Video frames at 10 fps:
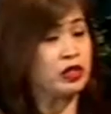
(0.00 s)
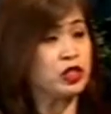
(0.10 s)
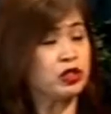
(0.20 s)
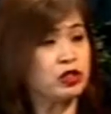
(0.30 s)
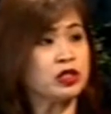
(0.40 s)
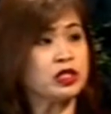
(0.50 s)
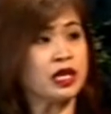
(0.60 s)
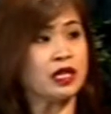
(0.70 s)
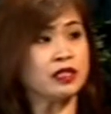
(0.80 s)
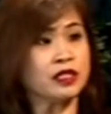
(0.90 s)
registered
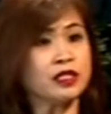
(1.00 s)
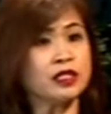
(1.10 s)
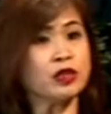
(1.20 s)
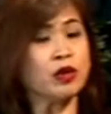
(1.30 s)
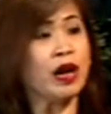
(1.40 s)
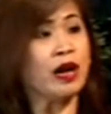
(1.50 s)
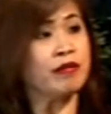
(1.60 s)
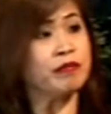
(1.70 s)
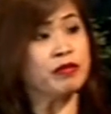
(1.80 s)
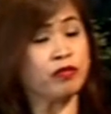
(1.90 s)
seller, you
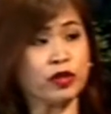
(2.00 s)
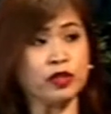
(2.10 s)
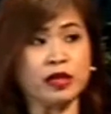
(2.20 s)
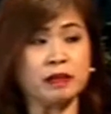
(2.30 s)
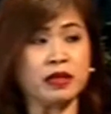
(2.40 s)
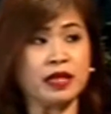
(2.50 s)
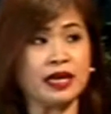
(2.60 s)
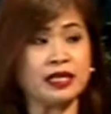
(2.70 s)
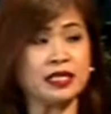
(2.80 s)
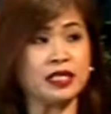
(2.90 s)
have, before you can be
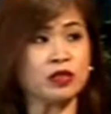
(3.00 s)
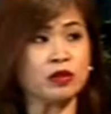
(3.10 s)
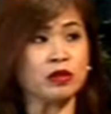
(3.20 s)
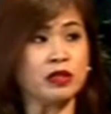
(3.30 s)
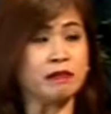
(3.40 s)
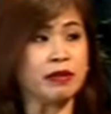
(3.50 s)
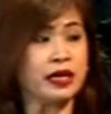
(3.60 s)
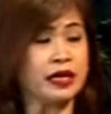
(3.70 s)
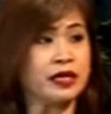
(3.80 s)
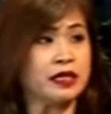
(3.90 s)
licensed only
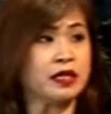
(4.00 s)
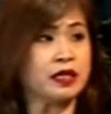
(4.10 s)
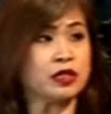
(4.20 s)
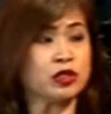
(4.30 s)
by